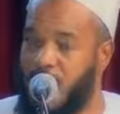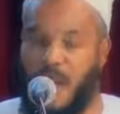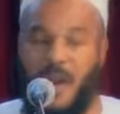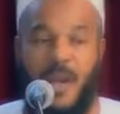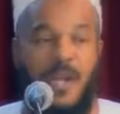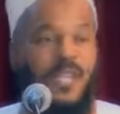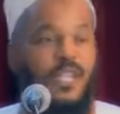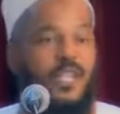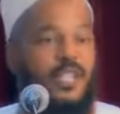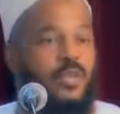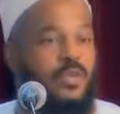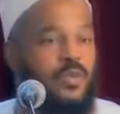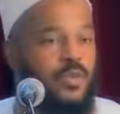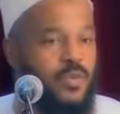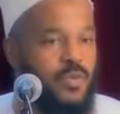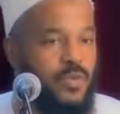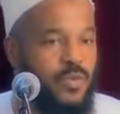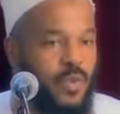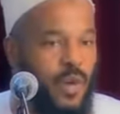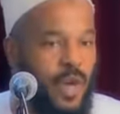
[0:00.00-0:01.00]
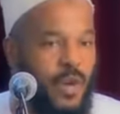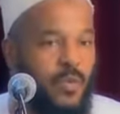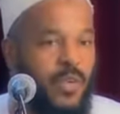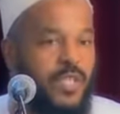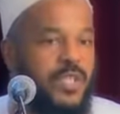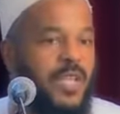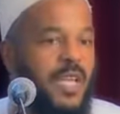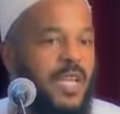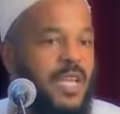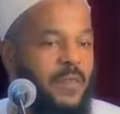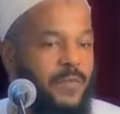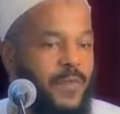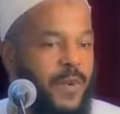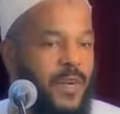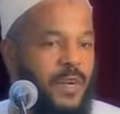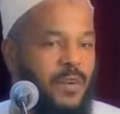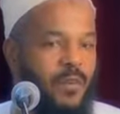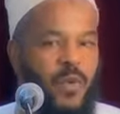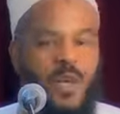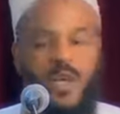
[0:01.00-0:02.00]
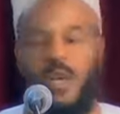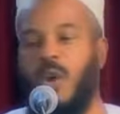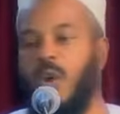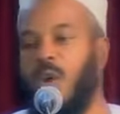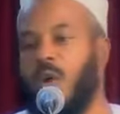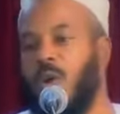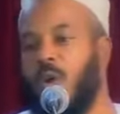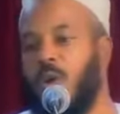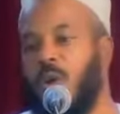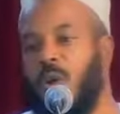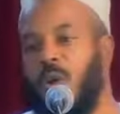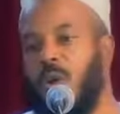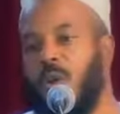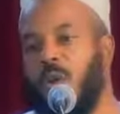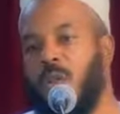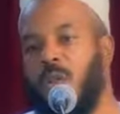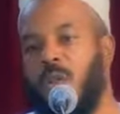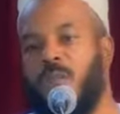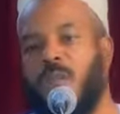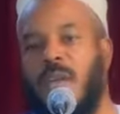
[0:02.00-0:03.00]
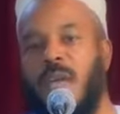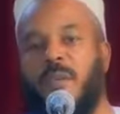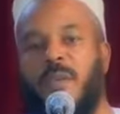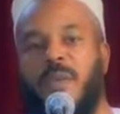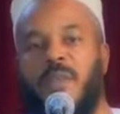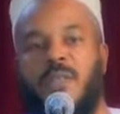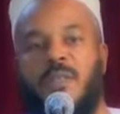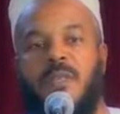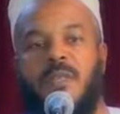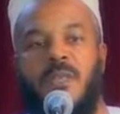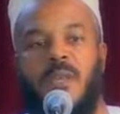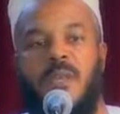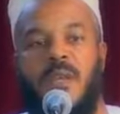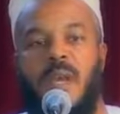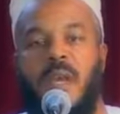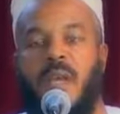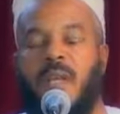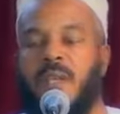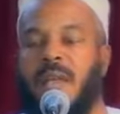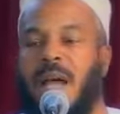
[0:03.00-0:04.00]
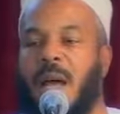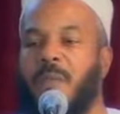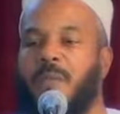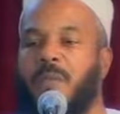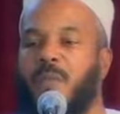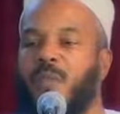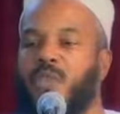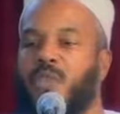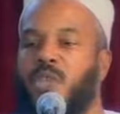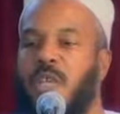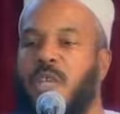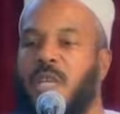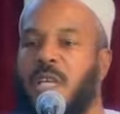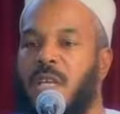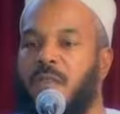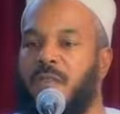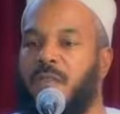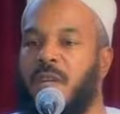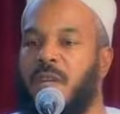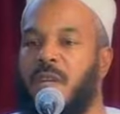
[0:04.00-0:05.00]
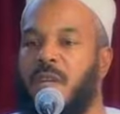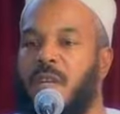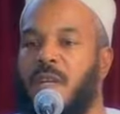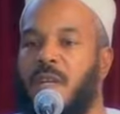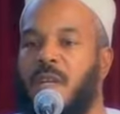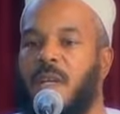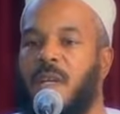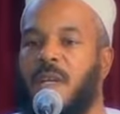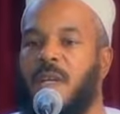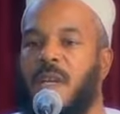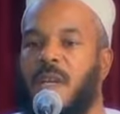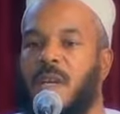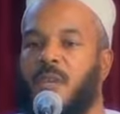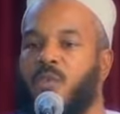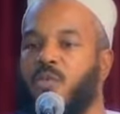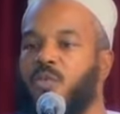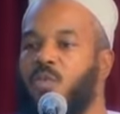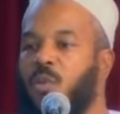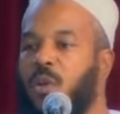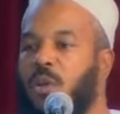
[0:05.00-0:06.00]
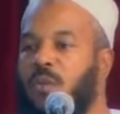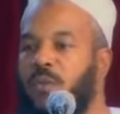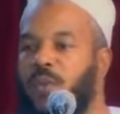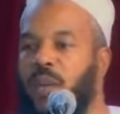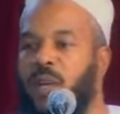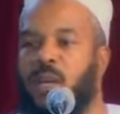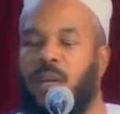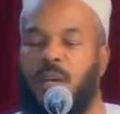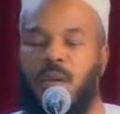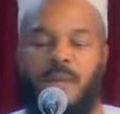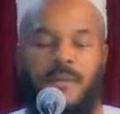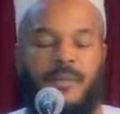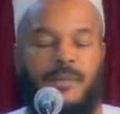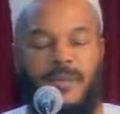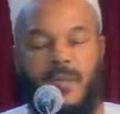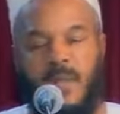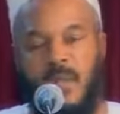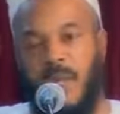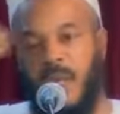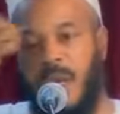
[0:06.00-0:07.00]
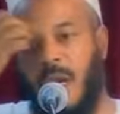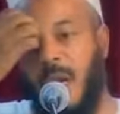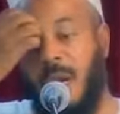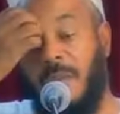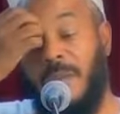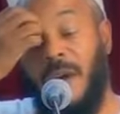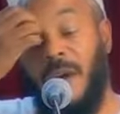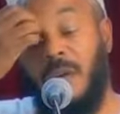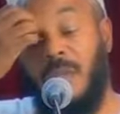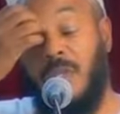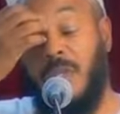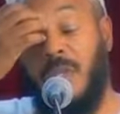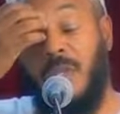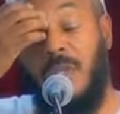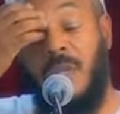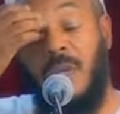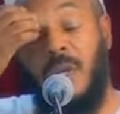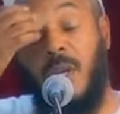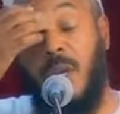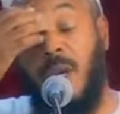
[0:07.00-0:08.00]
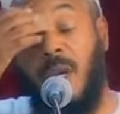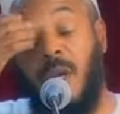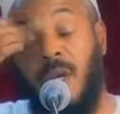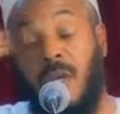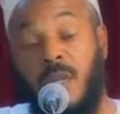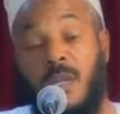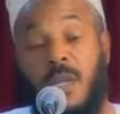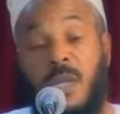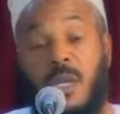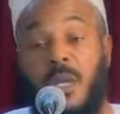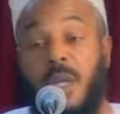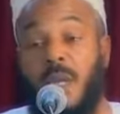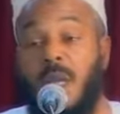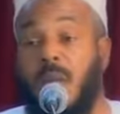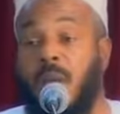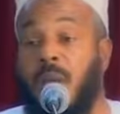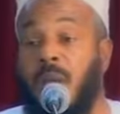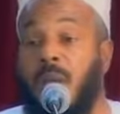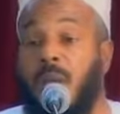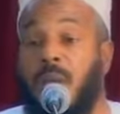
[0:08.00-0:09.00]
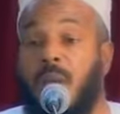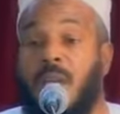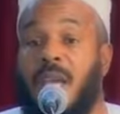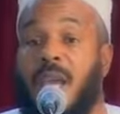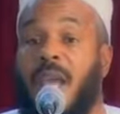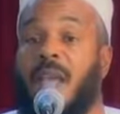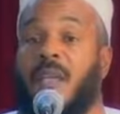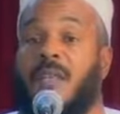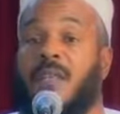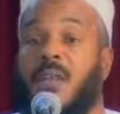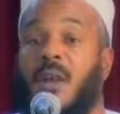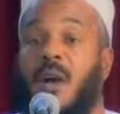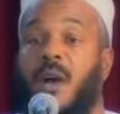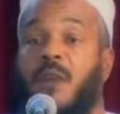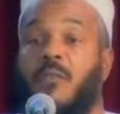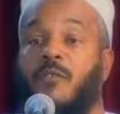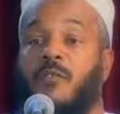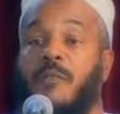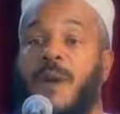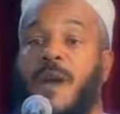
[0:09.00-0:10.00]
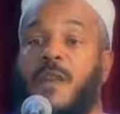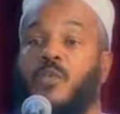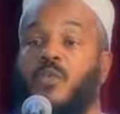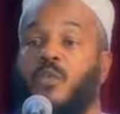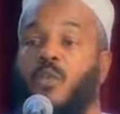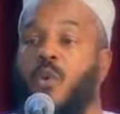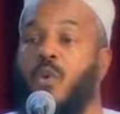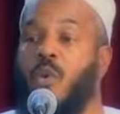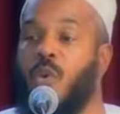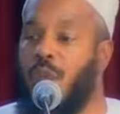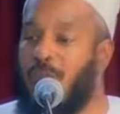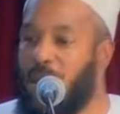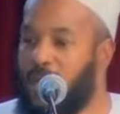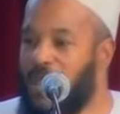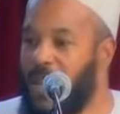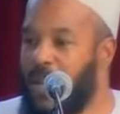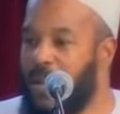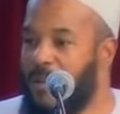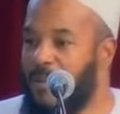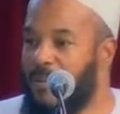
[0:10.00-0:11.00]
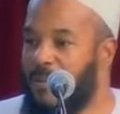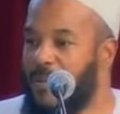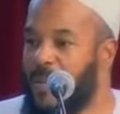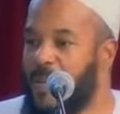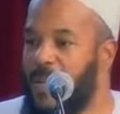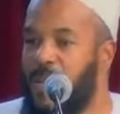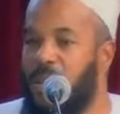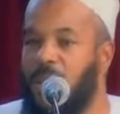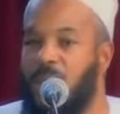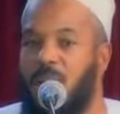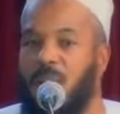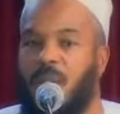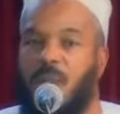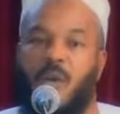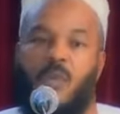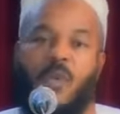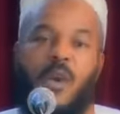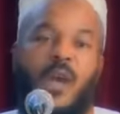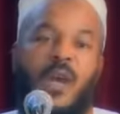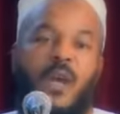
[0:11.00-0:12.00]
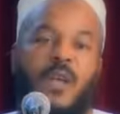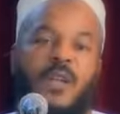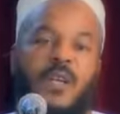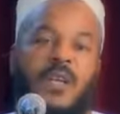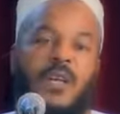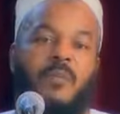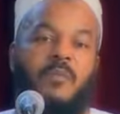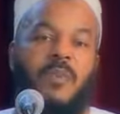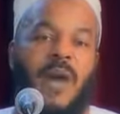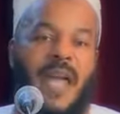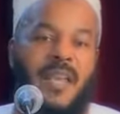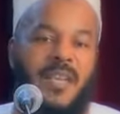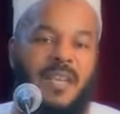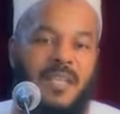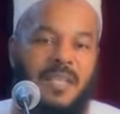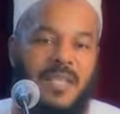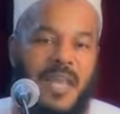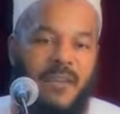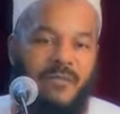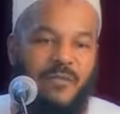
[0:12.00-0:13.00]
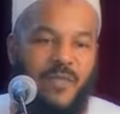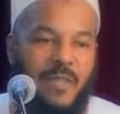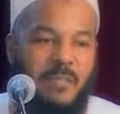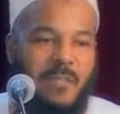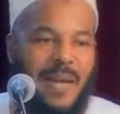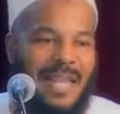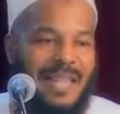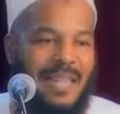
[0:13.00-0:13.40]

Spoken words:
There are issues on which they differed. We know the famous example usually given in Usool al-Fiqh about the case of Banu Qurayza, you know, where the companions after the